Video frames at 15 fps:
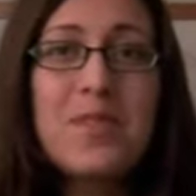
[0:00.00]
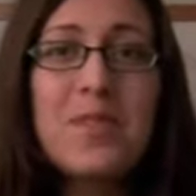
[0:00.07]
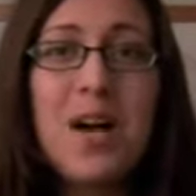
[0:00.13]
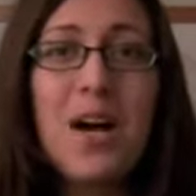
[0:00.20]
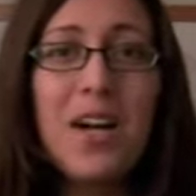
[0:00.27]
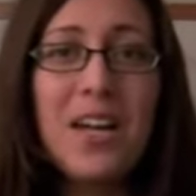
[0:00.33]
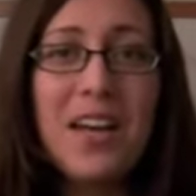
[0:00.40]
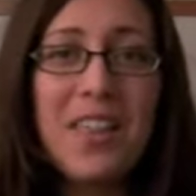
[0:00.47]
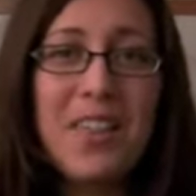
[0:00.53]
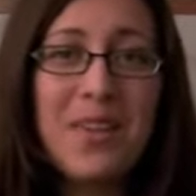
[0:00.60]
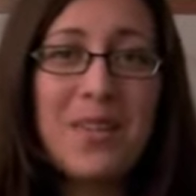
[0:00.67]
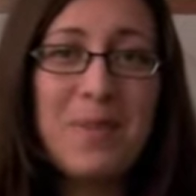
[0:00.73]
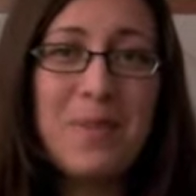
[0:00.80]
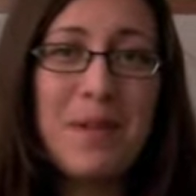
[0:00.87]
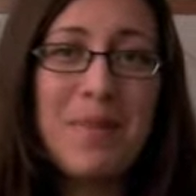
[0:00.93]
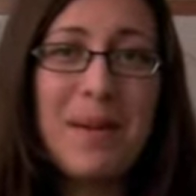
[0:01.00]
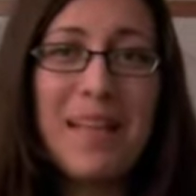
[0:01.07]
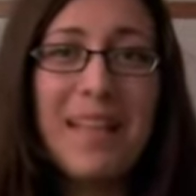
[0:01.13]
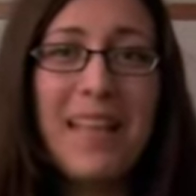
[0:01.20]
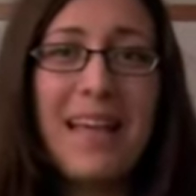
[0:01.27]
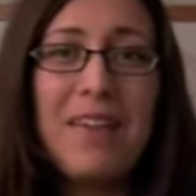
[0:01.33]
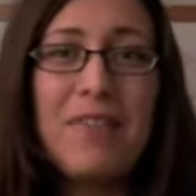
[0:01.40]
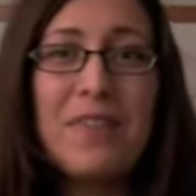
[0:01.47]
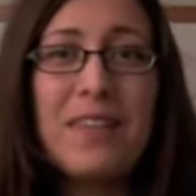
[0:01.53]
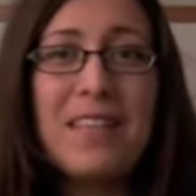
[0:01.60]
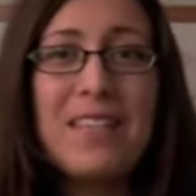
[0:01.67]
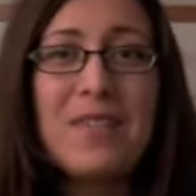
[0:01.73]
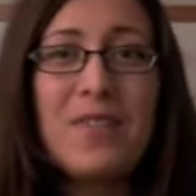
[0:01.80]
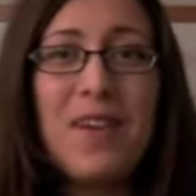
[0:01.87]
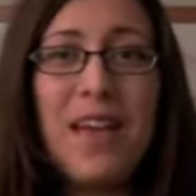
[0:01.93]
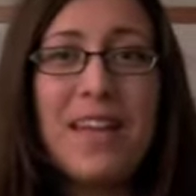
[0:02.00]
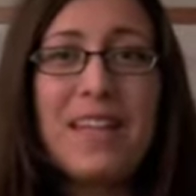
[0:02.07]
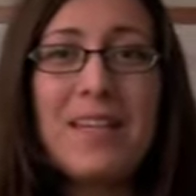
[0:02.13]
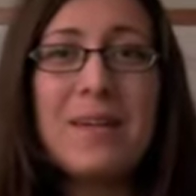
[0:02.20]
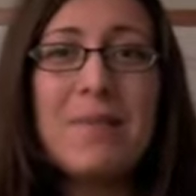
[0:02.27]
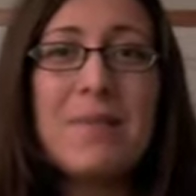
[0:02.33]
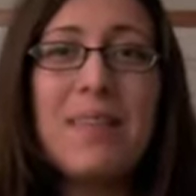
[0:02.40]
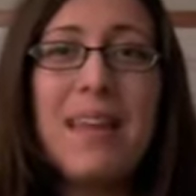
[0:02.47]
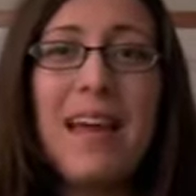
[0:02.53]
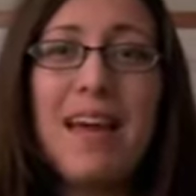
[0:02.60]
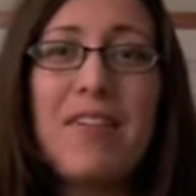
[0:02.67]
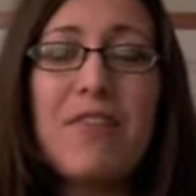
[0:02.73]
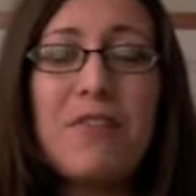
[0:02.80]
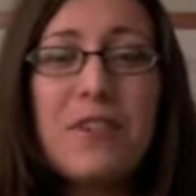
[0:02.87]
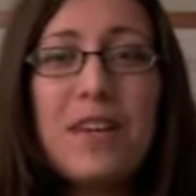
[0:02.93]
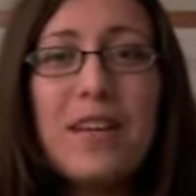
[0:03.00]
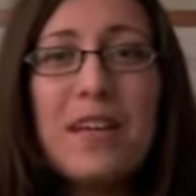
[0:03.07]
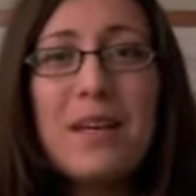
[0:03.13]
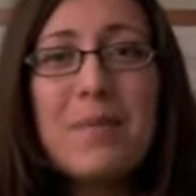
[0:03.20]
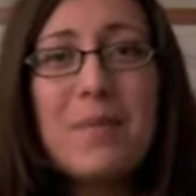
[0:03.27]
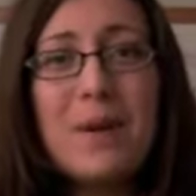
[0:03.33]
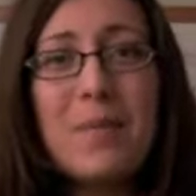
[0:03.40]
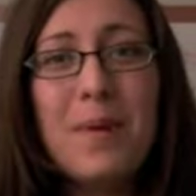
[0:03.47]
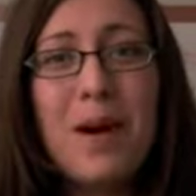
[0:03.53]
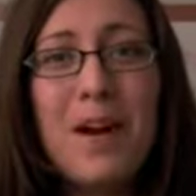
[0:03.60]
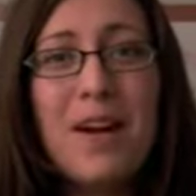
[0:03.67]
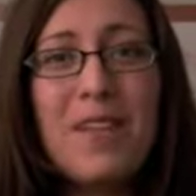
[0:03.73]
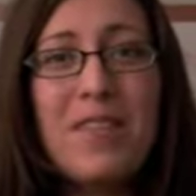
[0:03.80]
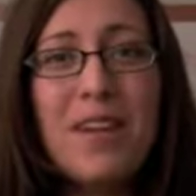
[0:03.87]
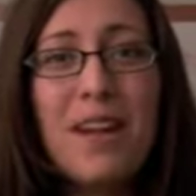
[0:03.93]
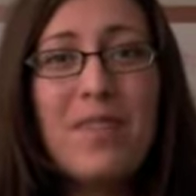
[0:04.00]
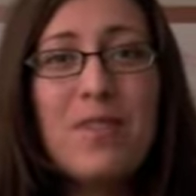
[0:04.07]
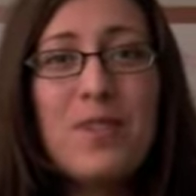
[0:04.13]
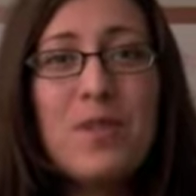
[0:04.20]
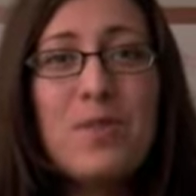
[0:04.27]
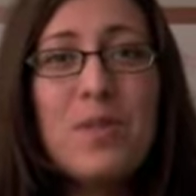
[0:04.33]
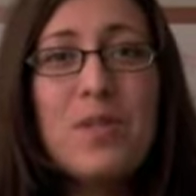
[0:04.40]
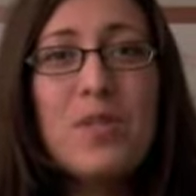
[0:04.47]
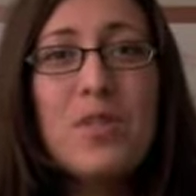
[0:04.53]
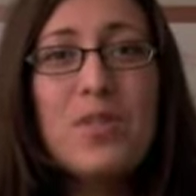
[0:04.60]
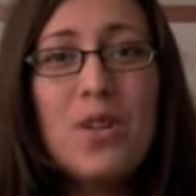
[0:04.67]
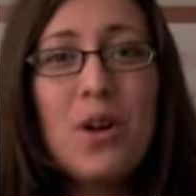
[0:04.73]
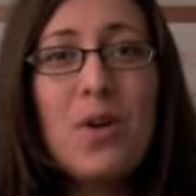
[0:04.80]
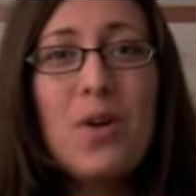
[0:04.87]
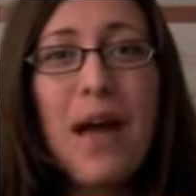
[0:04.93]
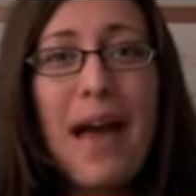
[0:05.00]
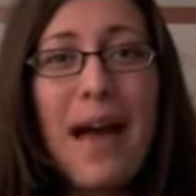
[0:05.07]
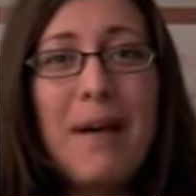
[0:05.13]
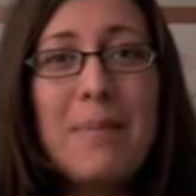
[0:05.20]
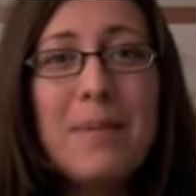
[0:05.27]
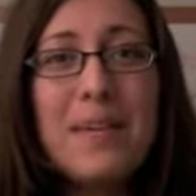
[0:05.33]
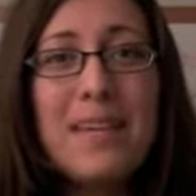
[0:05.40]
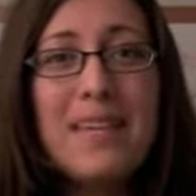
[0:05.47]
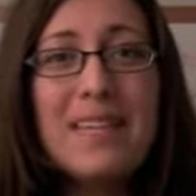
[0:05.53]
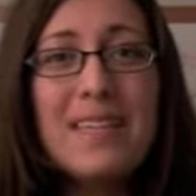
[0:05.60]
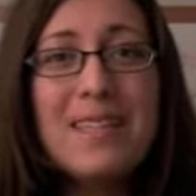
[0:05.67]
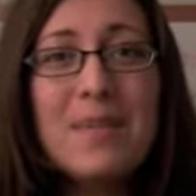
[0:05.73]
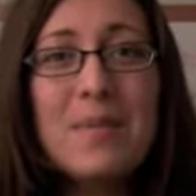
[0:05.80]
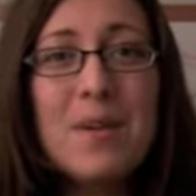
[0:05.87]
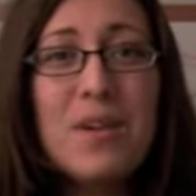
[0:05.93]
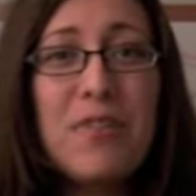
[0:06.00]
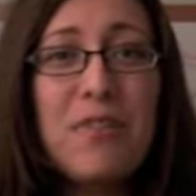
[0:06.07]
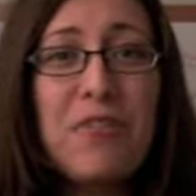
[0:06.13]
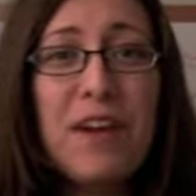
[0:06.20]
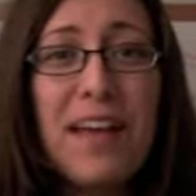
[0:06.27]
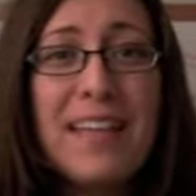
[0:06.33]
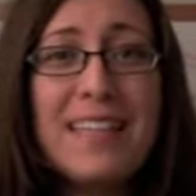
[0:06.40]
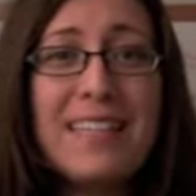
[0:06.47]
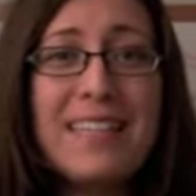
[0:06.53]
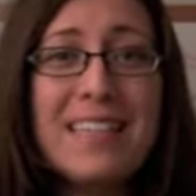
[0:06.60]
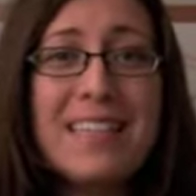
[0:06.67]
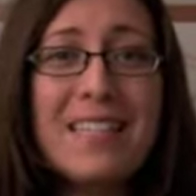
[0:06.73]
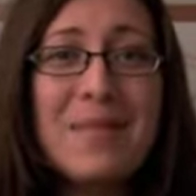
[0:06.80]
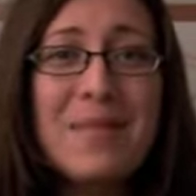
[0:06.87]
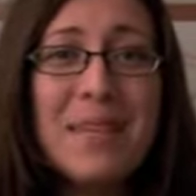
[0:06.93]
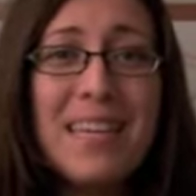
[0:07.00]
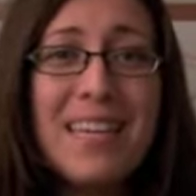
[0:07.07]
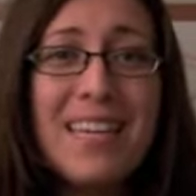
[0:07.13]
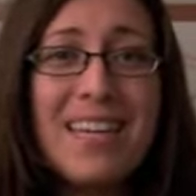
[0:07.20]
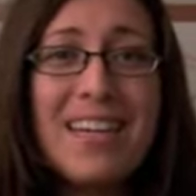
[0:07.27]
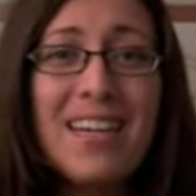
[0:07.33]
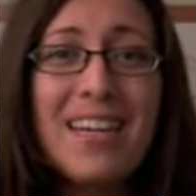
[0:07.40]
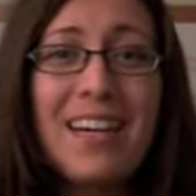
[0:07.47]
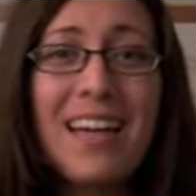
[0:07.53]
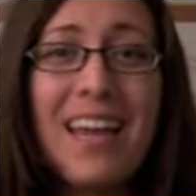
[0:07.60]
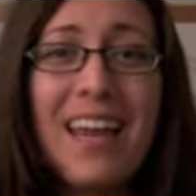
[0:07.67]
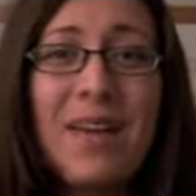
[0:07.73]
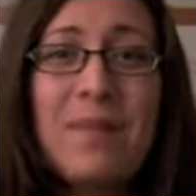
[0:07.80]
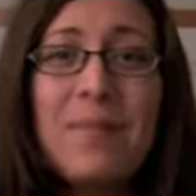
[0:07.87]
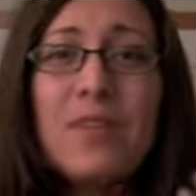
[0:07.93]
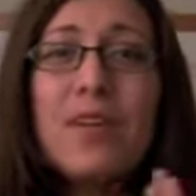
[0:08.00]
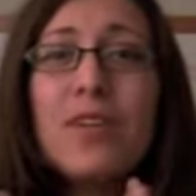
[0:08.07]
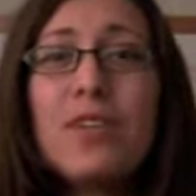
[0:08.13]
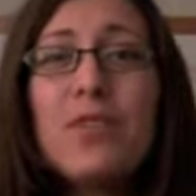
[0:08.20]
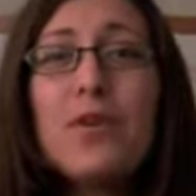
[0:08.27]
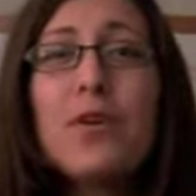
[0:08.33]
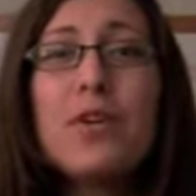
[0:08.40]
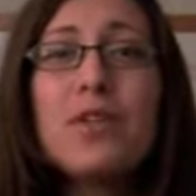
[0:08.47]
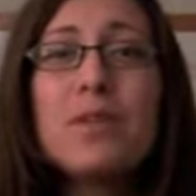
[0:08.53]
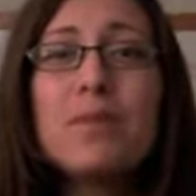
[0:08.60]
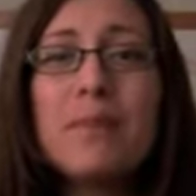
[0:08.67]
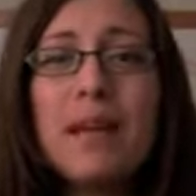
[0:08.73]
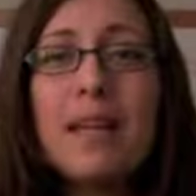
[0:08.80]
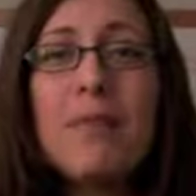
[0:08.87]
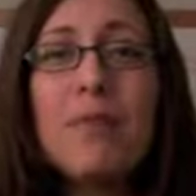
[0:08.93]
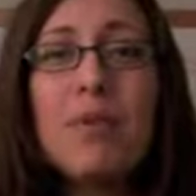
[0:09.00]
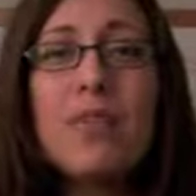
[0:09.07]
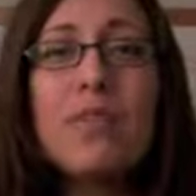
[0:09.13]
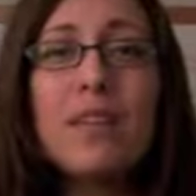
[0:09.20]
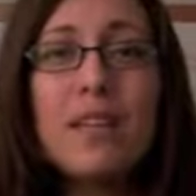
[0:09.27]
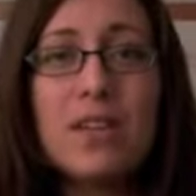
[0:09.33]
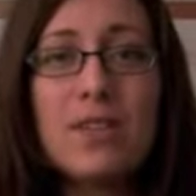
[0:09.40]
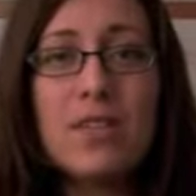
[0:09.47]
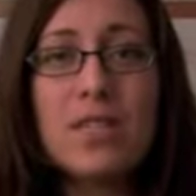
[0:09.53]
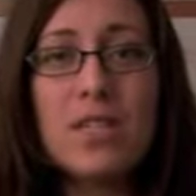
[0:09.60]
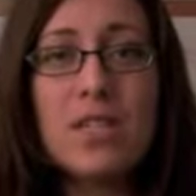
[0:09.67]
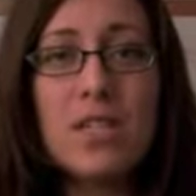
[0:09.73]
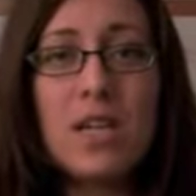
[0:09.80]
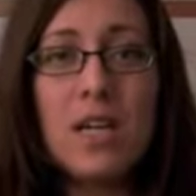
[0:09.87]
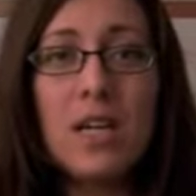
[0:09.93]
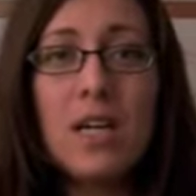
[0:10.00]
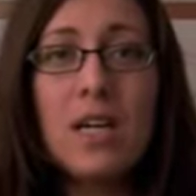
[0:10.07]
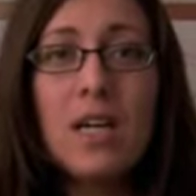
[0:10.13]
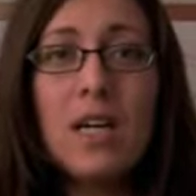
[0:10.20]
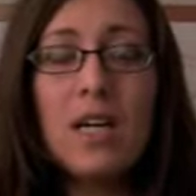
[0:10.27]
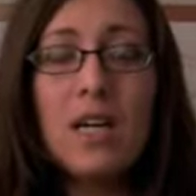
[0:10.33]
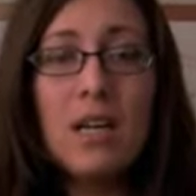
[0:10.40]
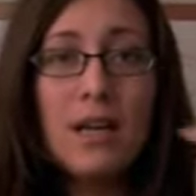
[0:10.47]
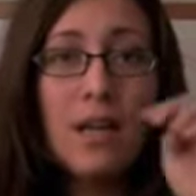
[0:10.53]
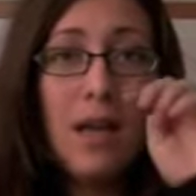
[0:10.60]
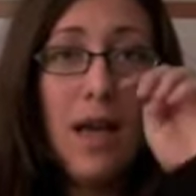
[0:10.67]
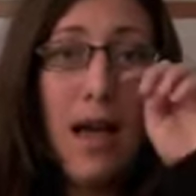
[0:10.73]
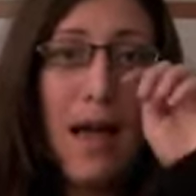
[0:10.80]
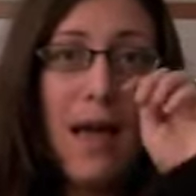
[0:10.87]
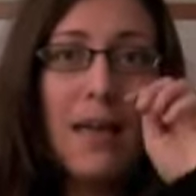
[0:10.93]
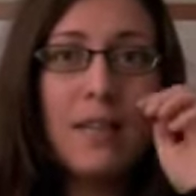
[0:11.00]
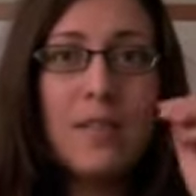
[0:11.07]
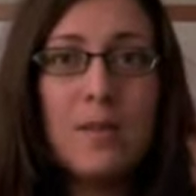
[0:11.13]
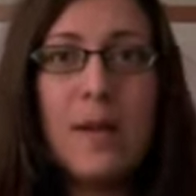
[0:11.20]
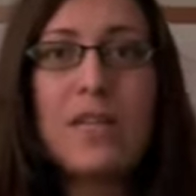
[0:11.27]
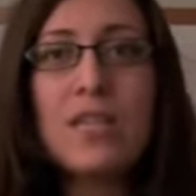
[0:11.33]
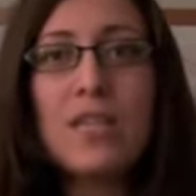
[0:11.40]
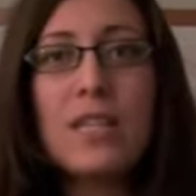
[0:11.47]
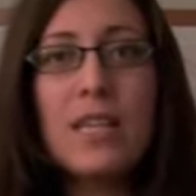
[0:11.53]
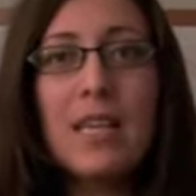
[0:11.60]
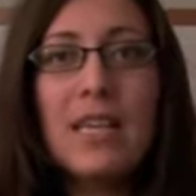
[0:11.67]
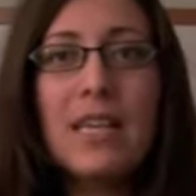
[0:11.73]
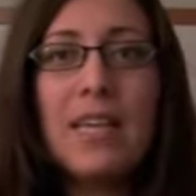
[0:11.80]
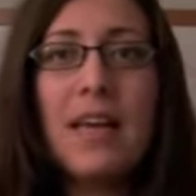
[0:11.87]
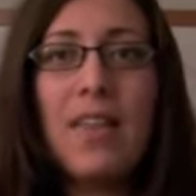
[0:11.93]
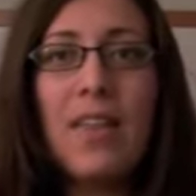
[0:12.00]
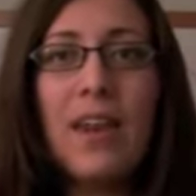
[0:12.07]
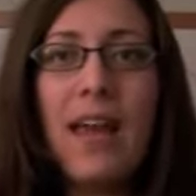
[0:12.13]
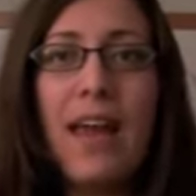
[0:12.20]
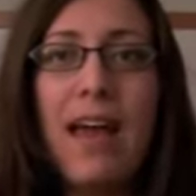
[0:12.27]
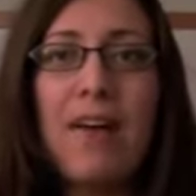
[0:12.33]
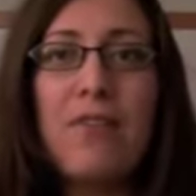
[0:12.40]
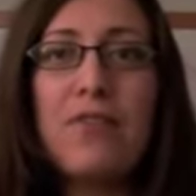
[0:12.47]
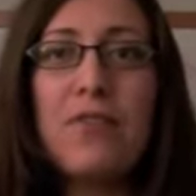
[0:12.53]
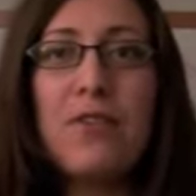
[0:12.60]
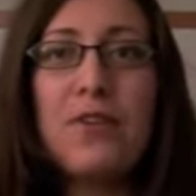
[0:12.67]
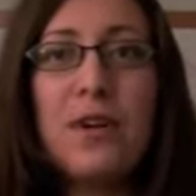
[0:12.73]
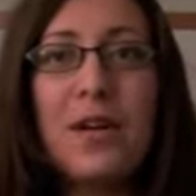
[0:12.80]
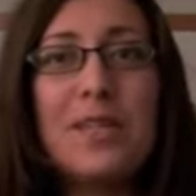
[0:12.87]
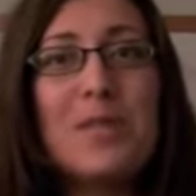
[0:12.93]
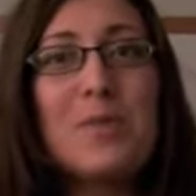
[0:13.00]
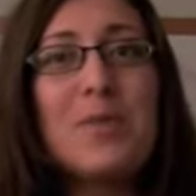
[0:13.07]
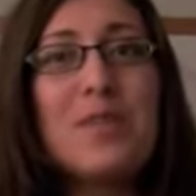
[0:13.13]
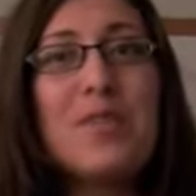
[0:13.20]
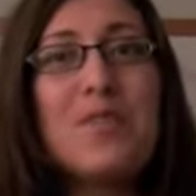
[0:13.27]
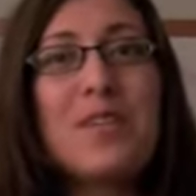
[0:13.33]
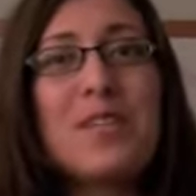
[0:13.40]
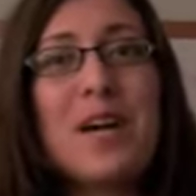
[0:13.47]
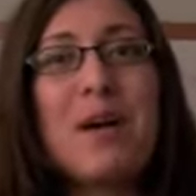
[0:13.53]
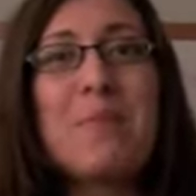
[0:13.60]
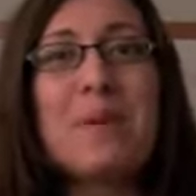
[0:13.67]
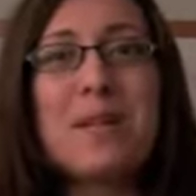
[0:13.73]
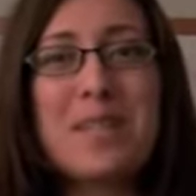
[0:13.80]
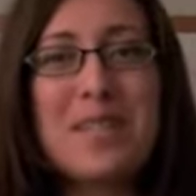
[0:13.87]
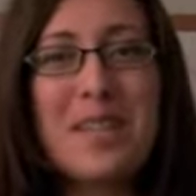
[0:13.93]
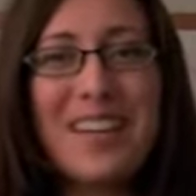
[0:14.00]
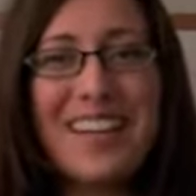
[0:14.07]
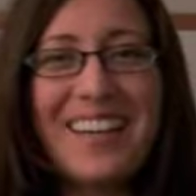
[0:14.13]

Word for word: saga that has been my life in this fandom that I've been a part of and I've just been so happy to be your friend and to be here and I look forward to many more videos this year especially now that I have a specific topic to